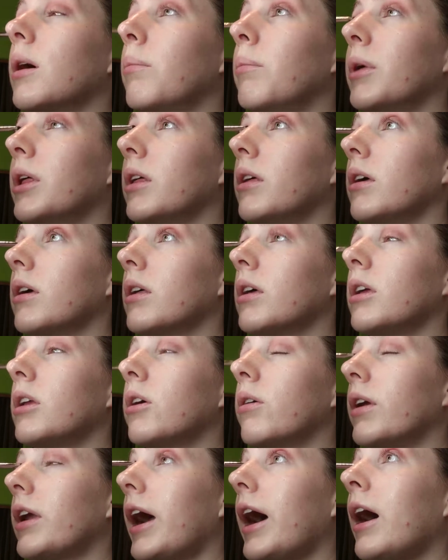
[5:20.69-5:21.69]

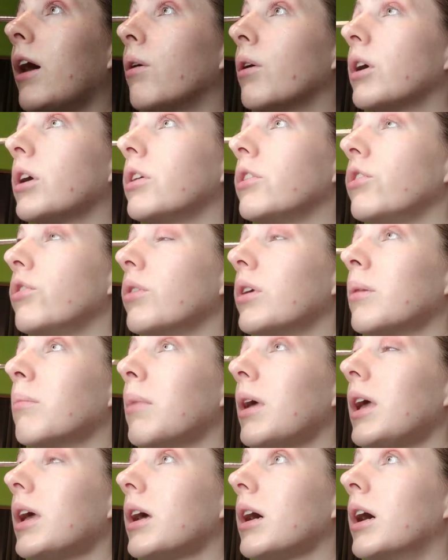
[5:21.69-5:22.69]
an hour doing
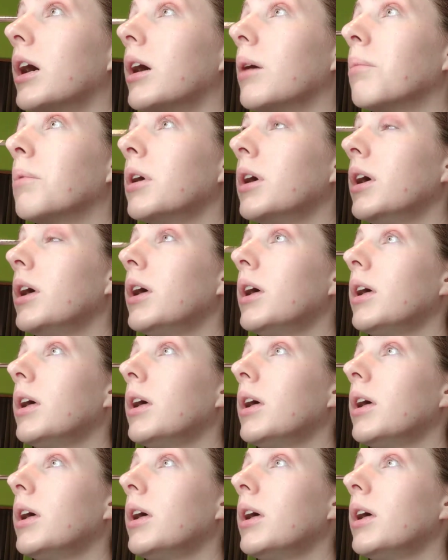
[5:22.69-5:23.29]
makeup,